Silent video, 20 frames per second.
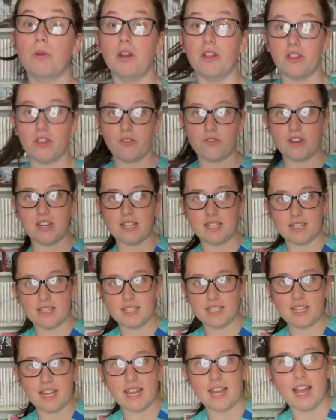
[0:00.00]
on the
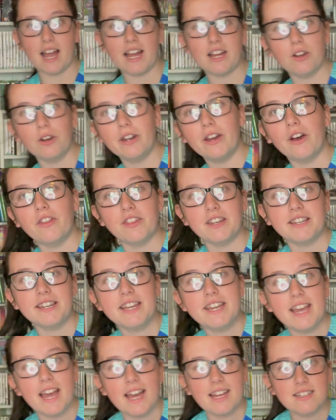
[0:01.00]
360. I own it on the
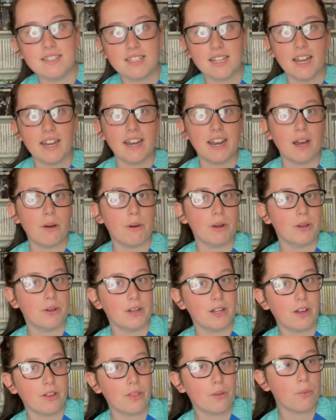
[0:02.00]
DS, and now I own
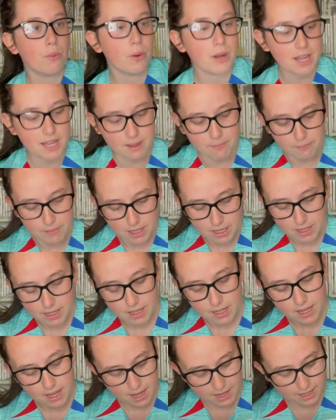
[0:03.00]
it on the Wii.
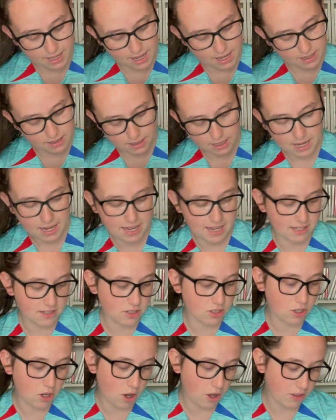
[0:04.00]
Again, it has
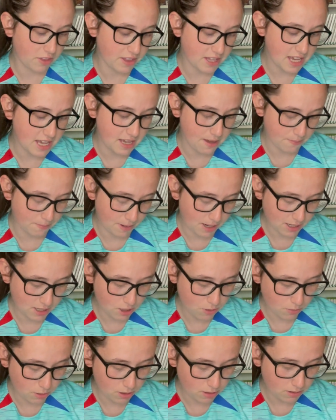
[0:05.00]
got the
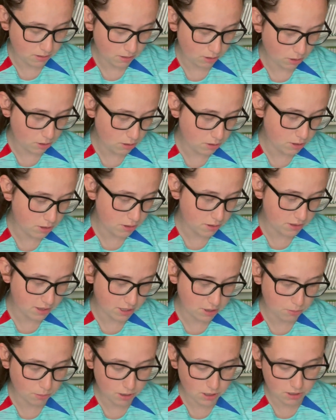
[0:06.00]
manual. Oh no,
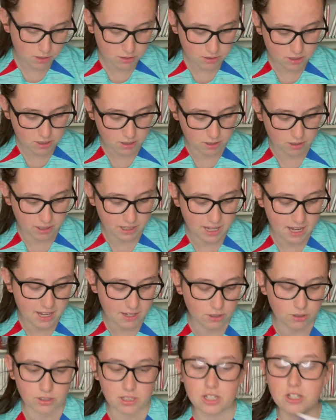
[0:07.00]
this one doesn't. Yeah, it
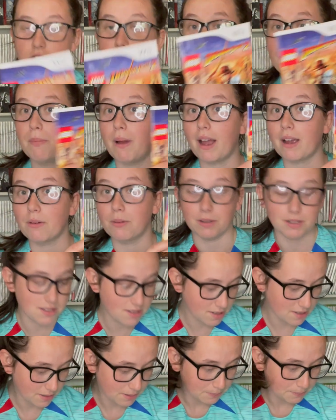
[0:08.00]
does. It's just
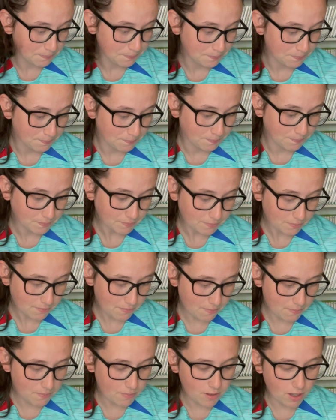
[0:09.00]
backwards.
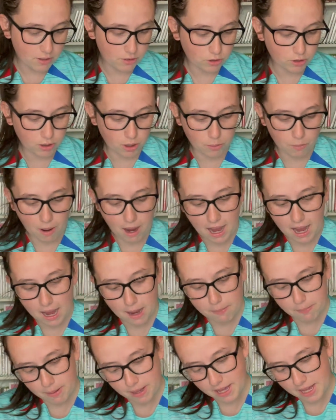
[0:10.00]
So
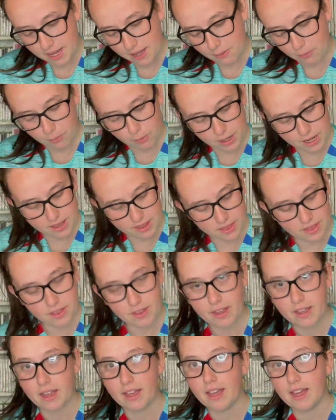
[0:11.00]
happy with
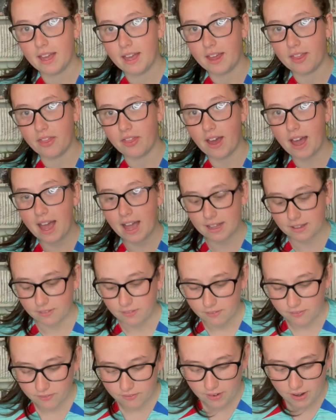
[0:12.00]
that.
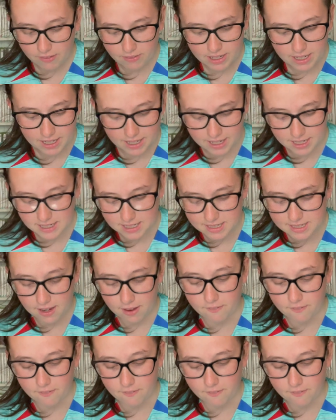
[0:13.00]
Very nice